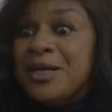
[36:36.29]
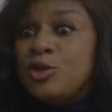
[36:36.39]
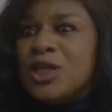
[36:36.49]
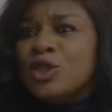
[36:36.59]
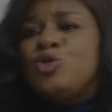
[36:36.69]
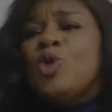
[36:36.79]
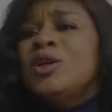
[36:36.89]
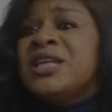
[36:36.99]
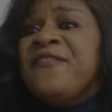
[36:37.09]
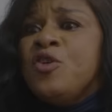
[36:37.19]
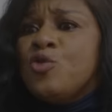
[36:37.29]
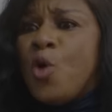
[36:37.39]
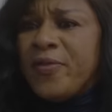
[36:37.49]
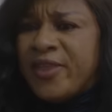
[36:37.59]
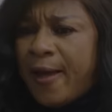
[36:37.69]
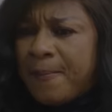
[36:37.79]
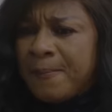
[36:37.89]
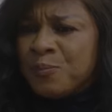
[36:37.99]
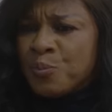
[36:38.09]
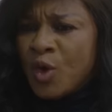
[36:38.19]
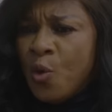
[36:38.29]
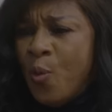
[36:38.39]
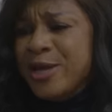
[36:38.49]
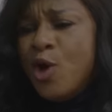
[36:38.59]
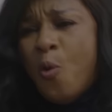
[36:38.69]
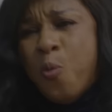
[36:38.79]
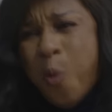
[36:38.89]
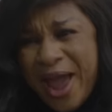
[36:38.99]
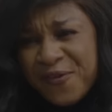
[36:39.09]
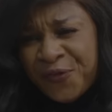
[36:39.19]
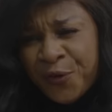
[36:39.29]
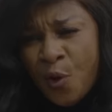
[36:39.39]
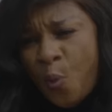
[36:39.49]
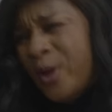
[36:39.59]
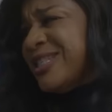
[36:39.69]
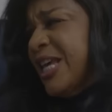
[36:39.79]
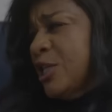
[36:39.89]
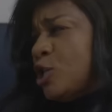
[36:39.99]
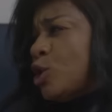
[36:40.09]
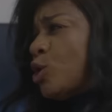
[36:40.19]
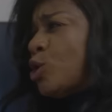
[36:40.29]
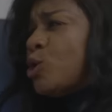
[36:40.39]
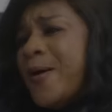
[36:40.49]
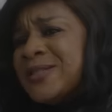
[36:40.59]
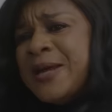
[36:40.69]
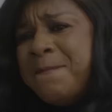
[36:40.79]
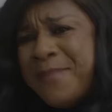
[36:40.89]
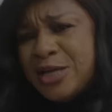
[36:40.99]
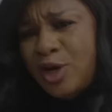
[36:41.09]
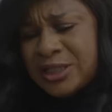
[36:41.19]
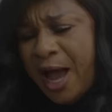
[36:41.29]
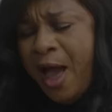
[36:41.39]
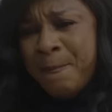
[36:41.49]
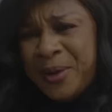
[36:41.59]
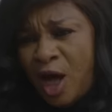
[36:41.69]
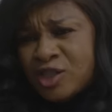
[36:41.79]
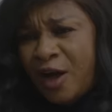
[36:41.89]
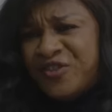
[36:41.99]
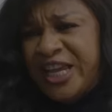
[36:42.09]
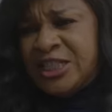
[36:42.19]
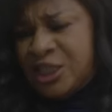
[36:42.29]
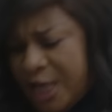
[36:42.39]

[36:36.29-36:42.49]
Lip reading: my daughter. Don't even go there. When your wife was in. Insulting my daughter because of this